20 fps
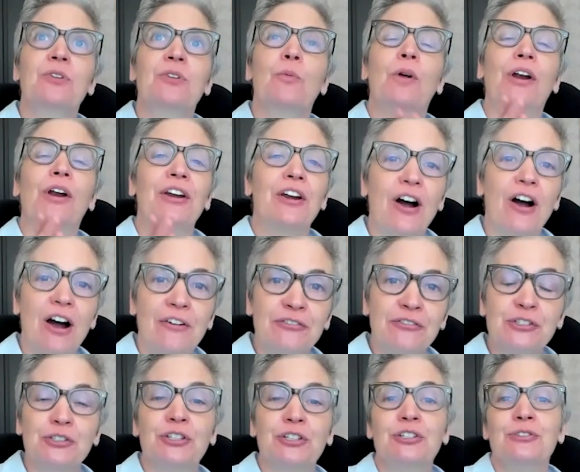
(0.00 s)
where an
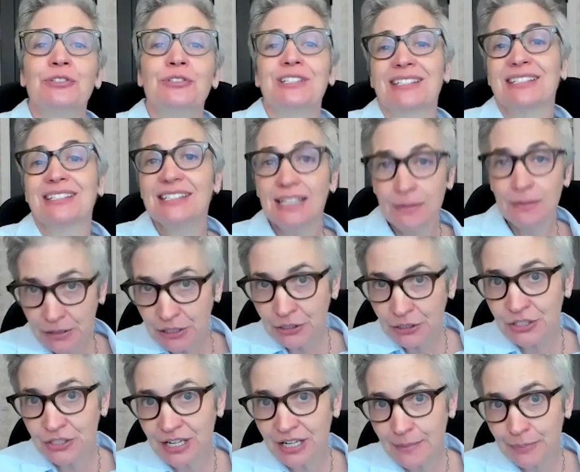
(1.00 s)
officer used a
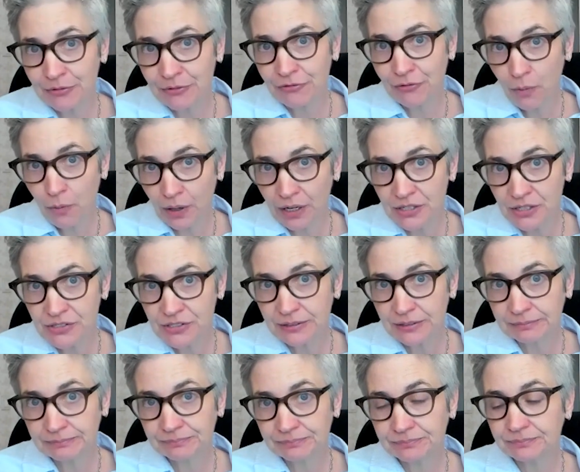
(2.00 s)
similar type of force